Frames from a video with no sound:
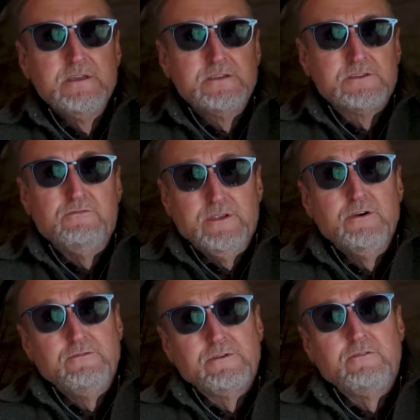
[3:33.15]
so we
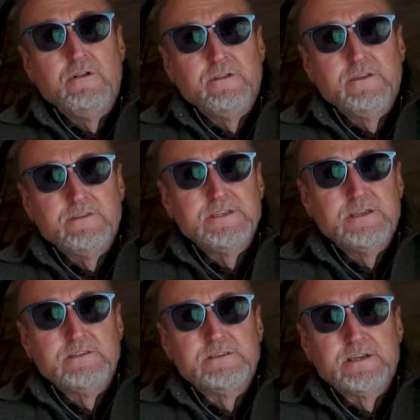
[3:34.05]
know the quality of the
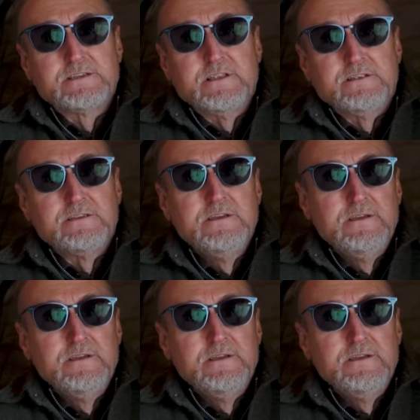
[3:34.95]
tent is excellent.